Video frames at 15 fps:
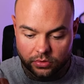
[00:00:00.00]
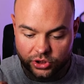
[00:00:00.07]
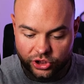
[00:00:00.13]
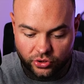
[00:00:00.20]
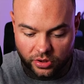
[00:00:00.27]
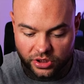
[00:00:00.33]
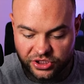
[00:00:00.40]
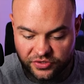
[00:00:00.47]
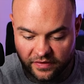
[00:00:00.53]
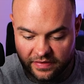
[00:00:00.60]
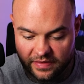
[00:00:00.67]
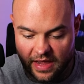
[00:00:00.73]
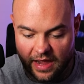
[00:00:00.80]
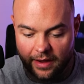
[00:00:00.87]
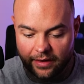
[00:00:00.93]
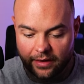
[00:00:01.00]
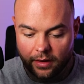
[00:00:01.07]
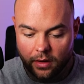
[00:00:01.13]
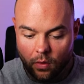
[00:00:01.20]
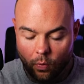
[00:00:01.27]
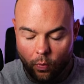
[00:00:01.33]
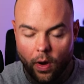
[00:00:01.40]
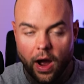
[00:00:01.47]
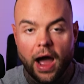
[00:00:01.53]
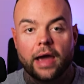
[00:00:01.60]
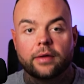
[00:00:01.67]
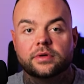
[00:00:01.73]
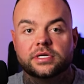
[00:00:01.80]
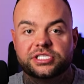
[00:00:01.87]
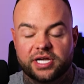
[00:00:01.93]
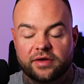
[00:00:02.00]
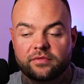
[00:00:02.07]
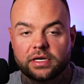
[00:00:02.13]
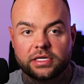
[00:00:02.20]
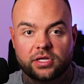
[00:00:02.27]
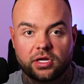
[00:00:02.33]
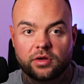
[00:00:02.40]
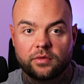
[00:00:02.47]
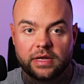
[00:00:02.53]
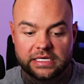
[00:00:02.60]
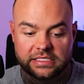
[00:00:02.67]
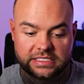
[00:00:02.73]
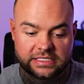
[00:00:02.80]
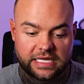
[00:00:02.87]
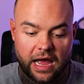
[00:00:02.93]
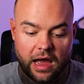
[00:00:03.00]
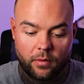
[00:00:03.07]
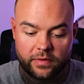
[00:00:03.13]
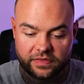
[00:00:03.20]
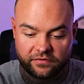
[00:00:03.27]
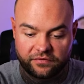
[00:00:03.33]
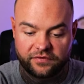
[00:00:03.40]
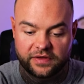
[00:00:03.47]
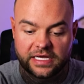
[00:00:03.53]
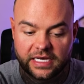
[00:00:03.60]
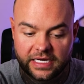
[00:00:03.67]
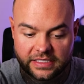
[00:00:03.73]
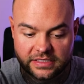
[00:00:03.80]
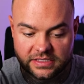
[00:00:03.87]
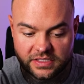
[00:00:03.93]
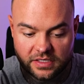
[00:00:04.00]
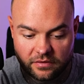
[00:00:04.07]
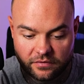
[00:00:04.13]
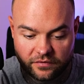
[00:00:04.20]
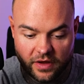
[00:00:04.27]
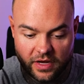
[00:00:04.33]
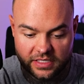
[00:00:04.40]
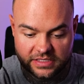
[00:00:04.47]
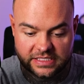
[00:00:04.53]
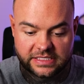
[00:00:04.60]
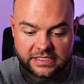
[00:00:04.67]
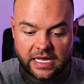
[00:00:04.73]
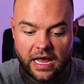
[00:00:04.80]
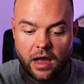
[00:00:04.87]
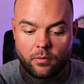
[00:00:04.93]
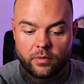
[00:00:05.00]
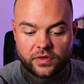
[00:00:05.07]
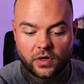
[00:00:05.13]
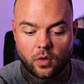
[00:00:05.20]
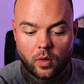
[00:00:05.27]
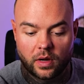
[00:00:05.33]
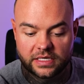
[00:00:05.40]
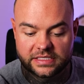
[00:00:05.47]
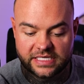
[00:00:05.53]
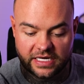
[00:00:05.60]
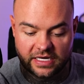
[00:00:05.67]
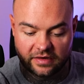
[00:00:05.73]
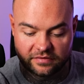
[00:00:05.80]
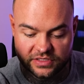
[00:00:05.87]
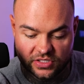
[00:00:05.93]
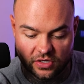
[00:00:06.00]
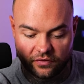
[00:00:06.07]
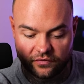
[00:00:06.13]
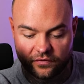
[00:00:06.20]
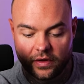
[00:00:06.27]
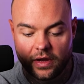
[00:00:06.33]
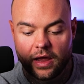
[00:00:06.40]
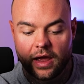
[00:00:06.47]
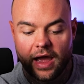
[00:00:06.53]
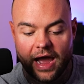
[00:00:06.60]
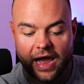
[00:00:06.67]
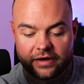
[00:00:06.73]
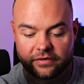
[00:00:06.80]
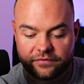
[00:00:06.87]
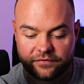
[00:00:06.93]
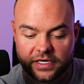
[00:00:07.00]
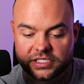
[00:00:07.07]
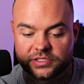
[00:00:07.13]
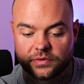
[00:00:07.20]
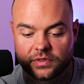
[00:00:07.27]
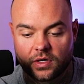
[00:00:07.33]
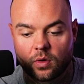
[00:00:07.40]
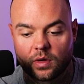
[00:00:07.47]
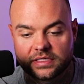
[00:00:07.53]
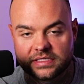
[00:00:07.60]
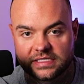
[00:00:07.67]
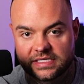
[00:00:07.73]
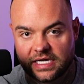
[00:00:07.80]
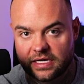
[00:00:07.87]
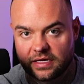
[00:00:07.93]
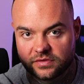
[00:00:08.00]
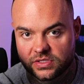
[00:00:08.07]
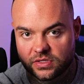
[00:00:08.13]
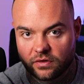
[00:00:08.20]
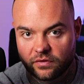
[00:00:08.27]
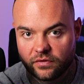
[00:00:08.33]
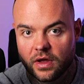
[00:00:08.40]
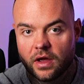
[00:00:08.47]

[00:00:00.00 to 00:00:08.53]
structuring that, what I would generally do is start with the feelings first, start with the qualitative stuff and finish with the quantitative stuff.